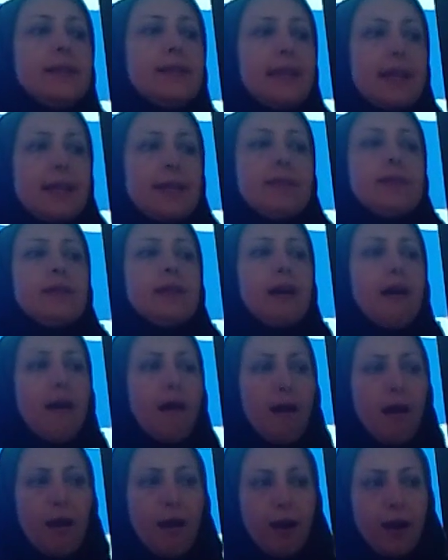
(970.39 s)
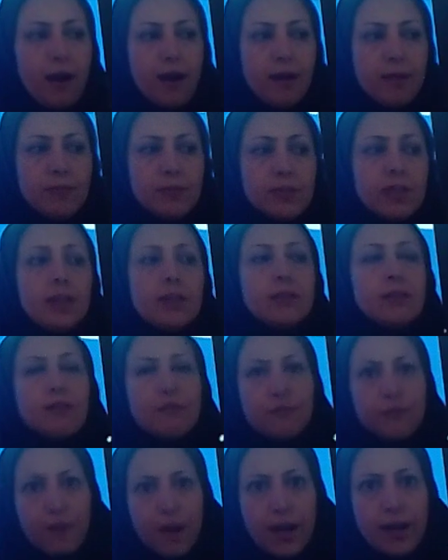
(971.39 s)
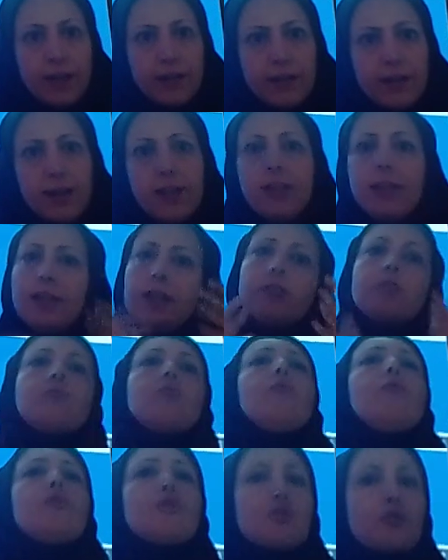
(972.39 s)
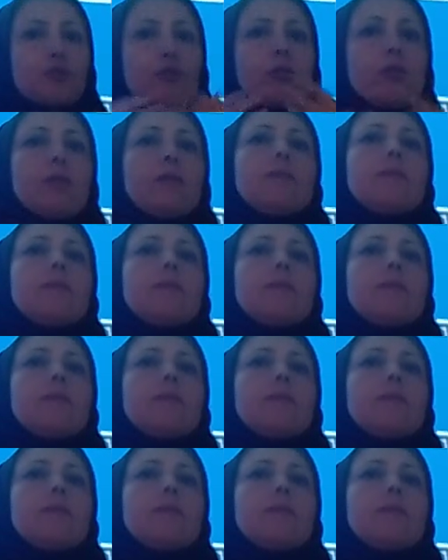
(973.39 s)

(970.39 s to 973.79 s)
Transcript: then the arms, the finally is torso.